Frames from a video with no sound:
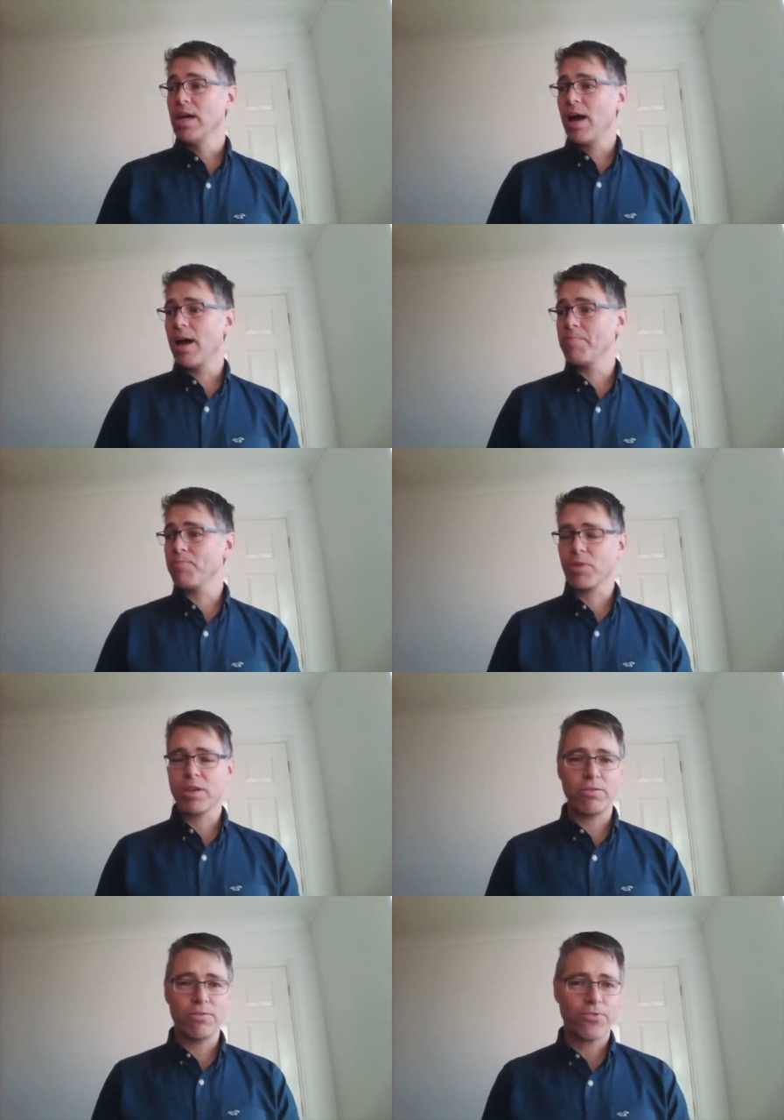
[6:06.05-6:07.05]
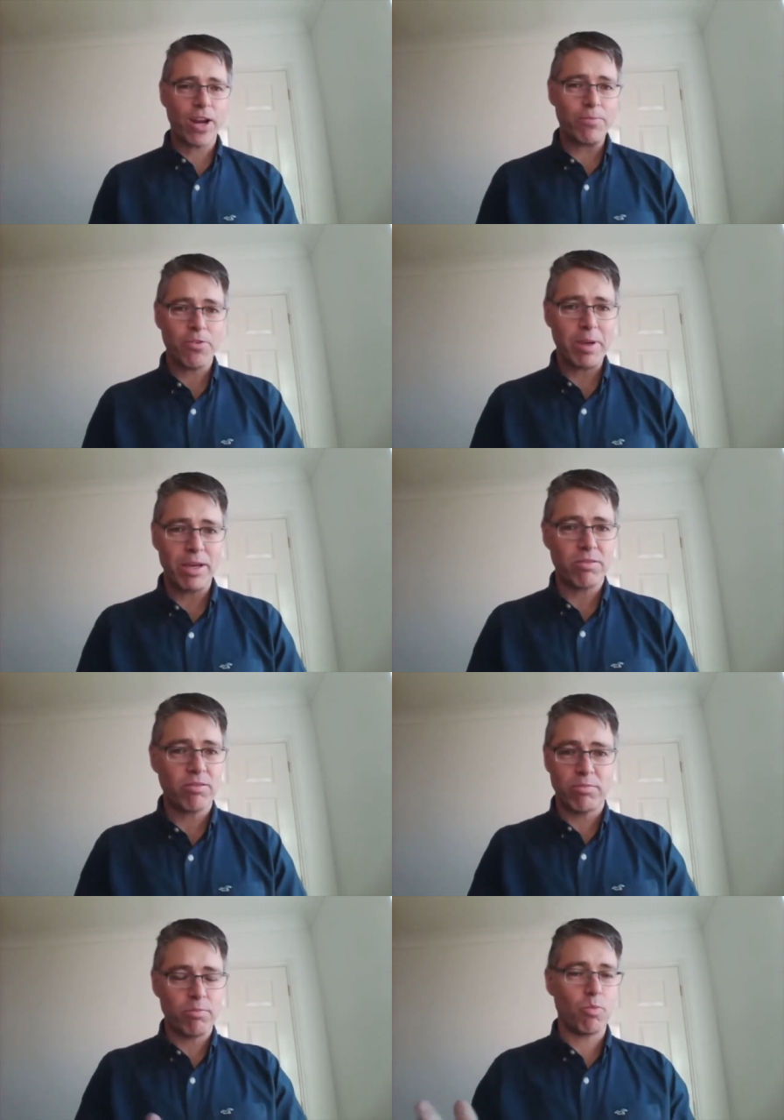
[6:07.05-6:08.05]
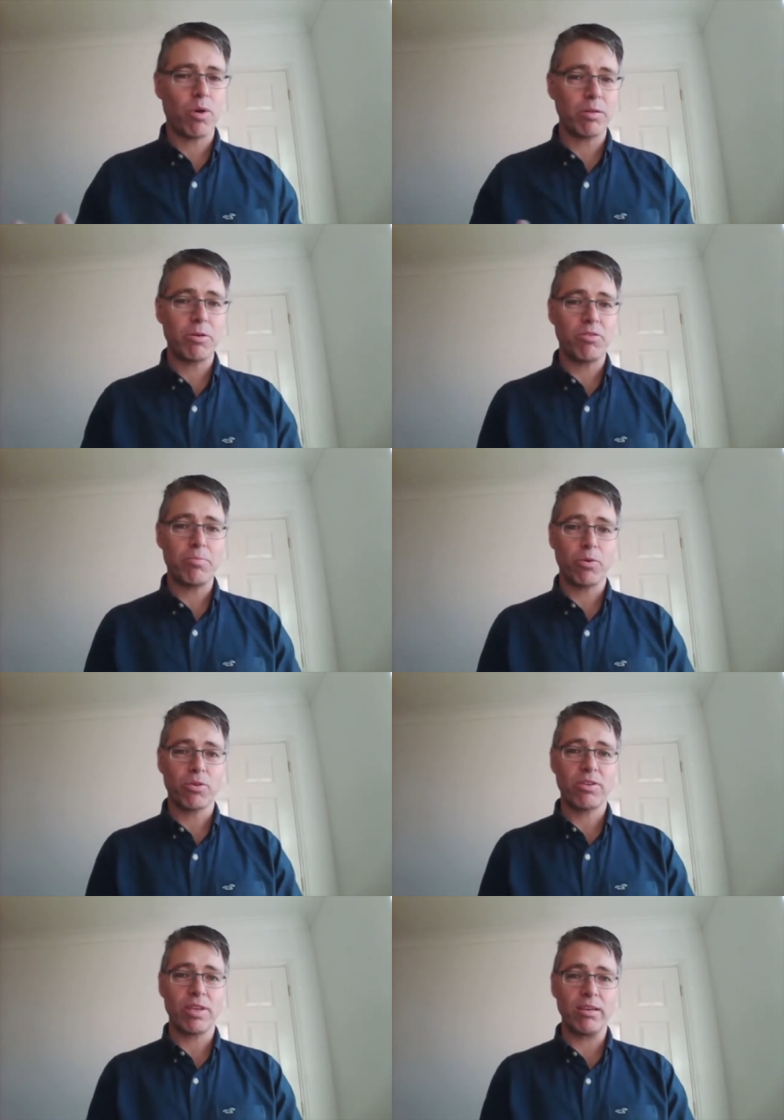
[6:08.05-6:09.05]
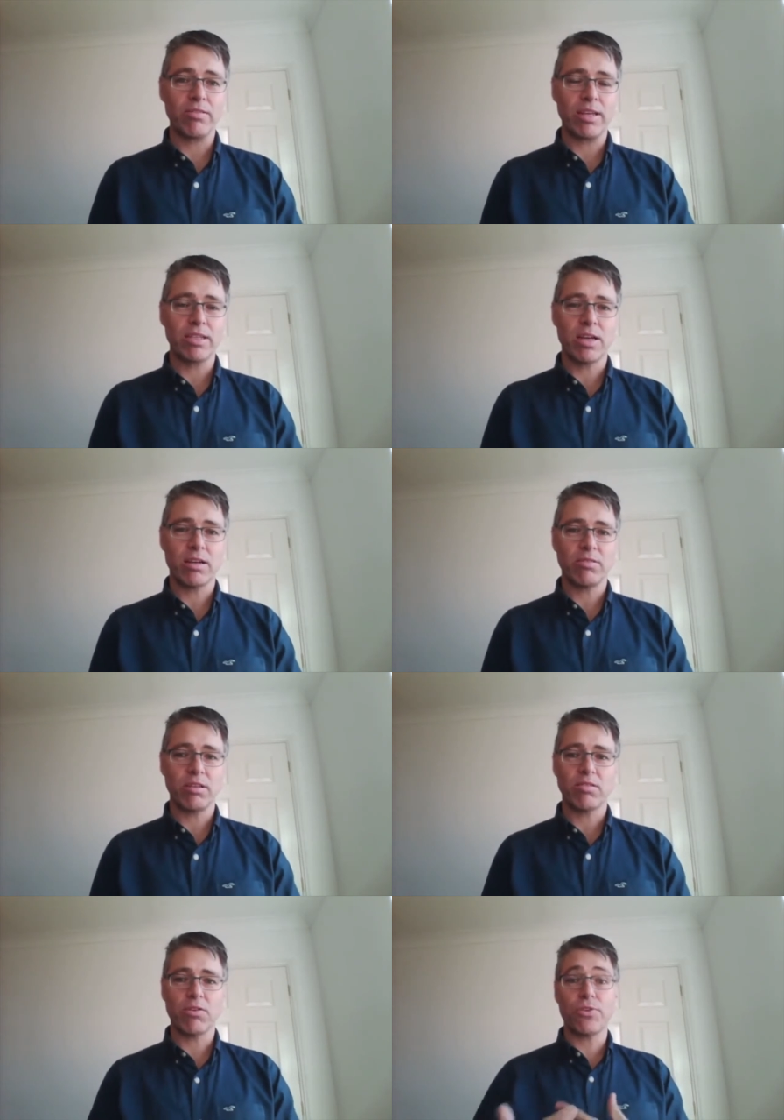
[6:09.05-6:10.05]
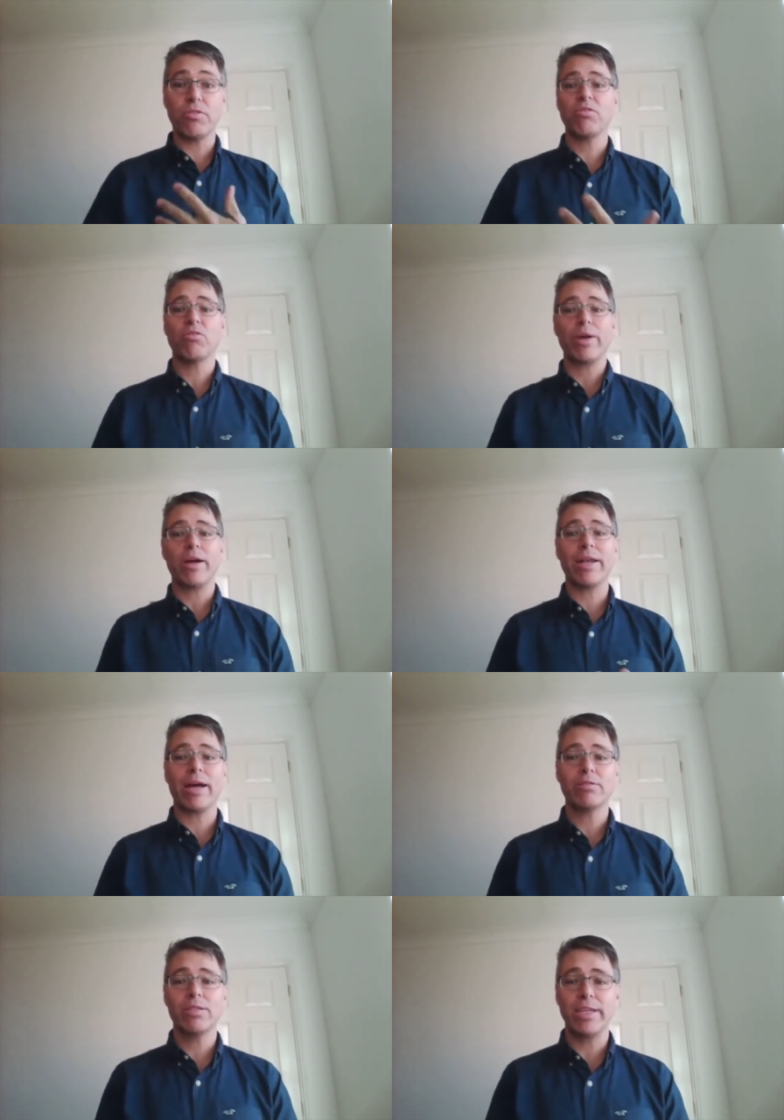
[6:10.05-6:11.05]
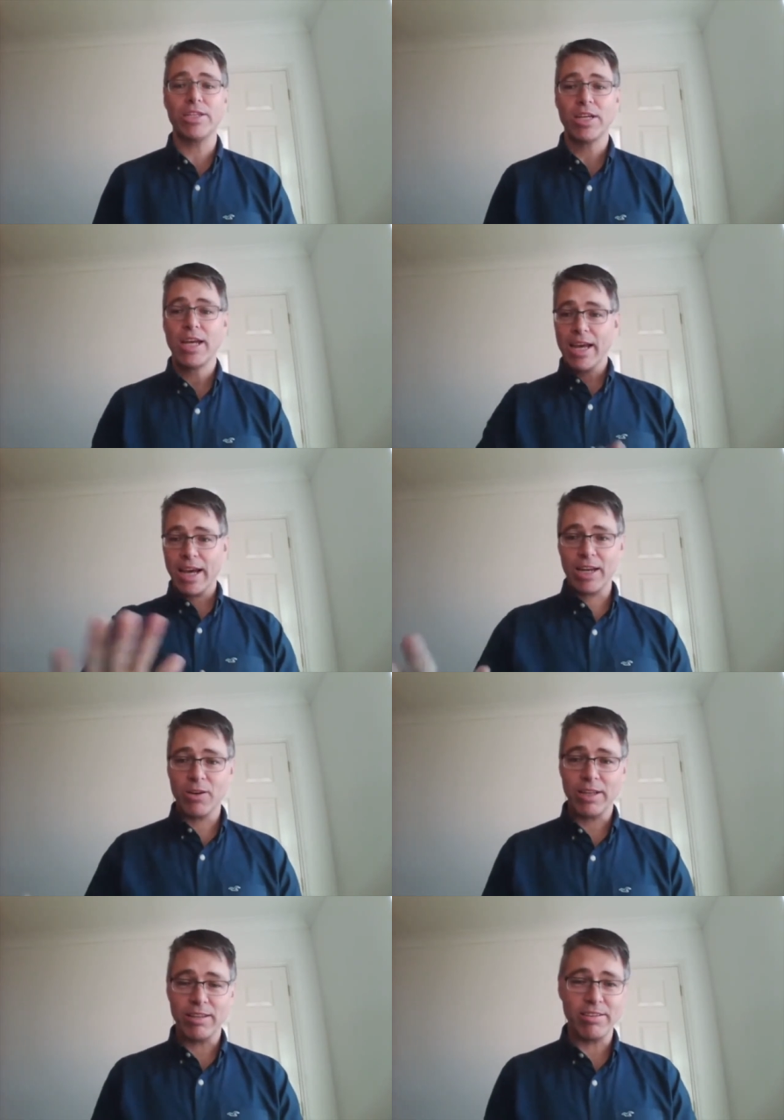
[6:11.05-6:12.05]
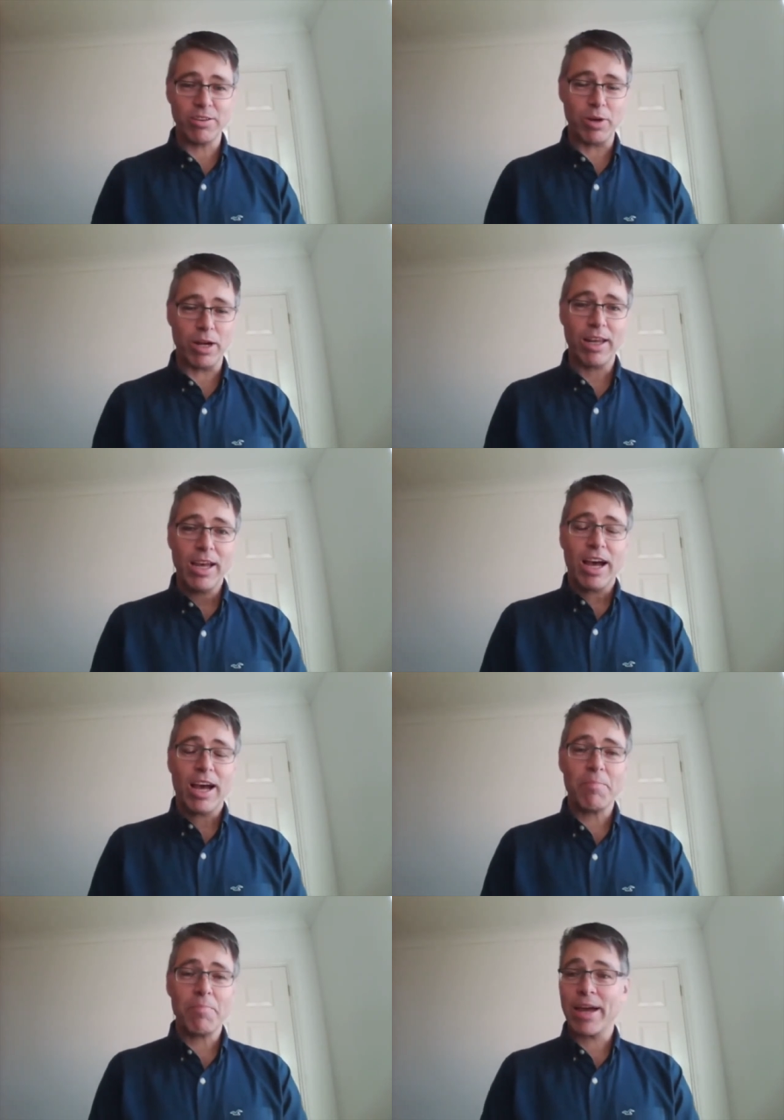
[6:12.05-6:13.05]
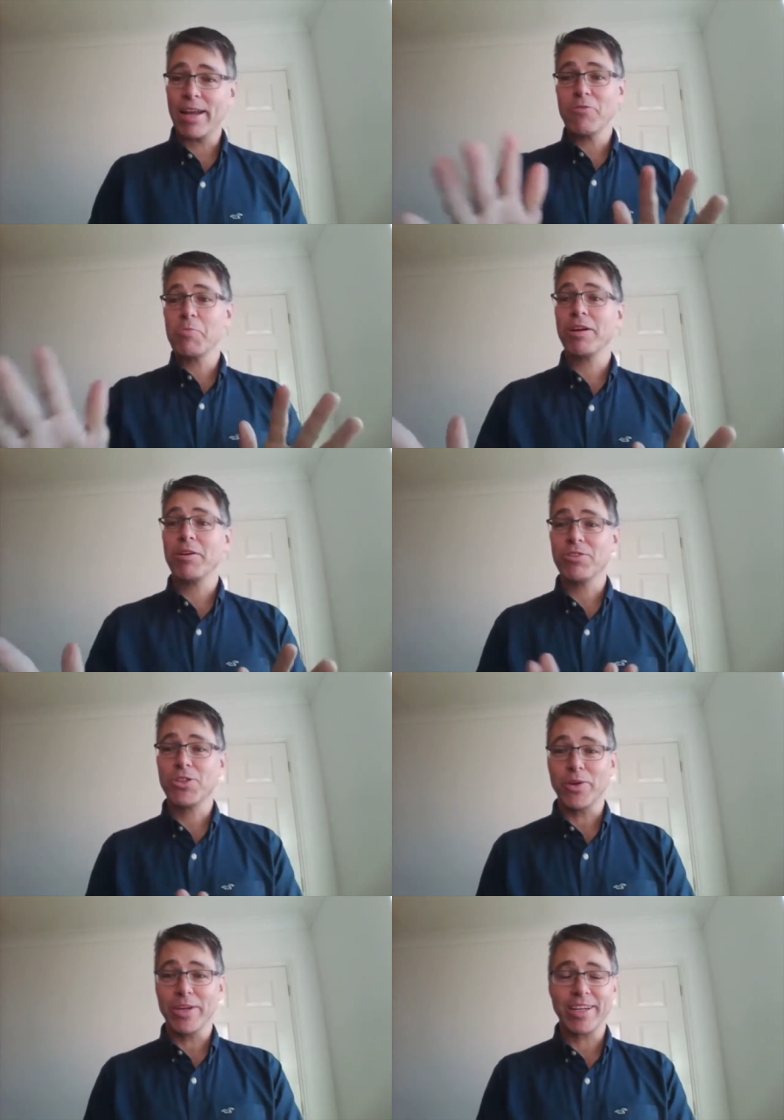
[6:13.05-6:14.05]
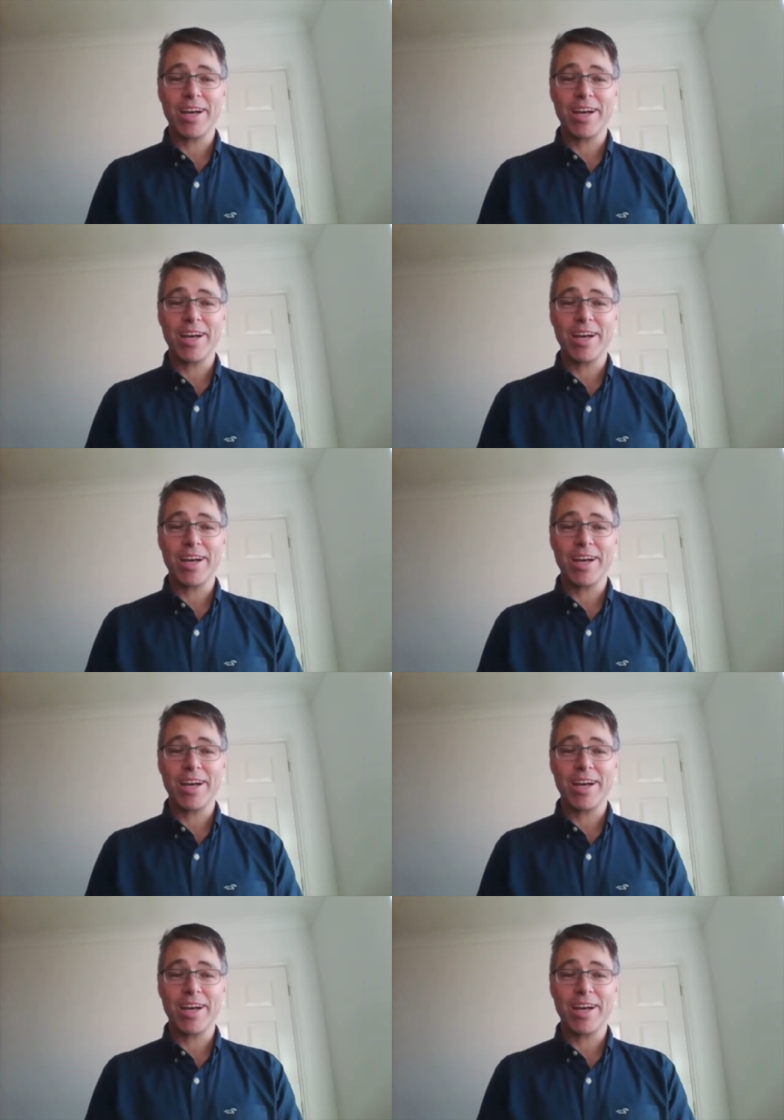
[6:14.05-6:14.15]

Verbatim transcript: Um, frame for me is one of the most important things in dancing. So, for instance, the way I now teach, hello, Lindsay, as well, um, and everybody else that's joining.